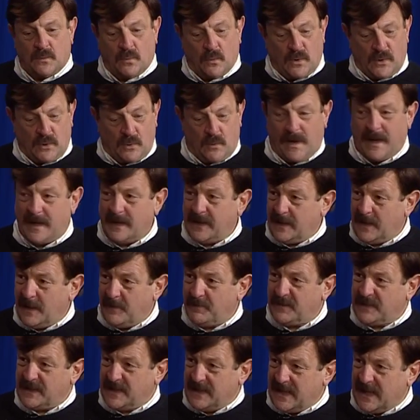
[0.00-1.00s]
when you add it
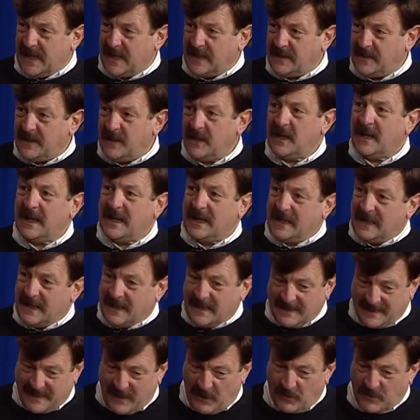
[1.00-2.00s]
up at the end,
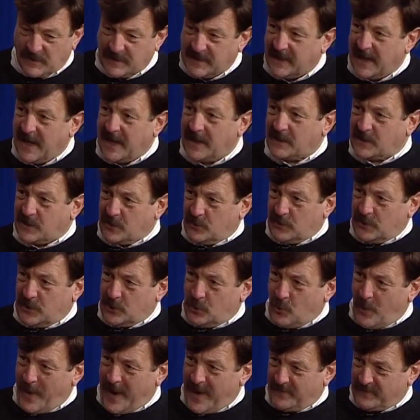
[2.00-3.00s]
there's the answer that
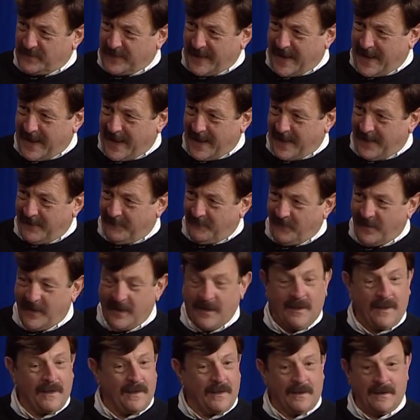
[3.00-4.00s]
you have to have.
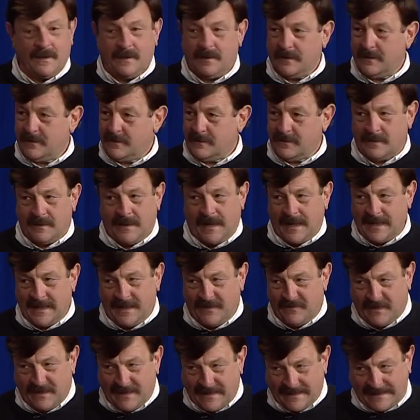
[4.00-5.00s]
I
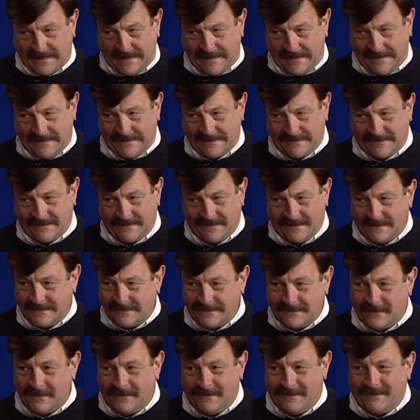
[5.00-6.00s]
never get that answer. I
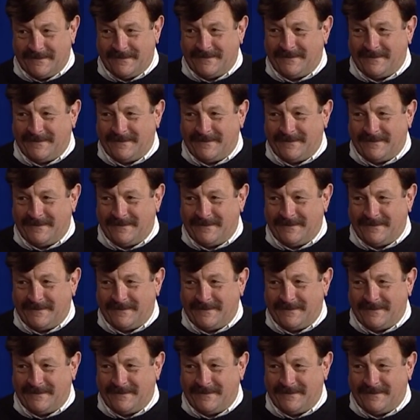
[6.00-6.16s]
don't know.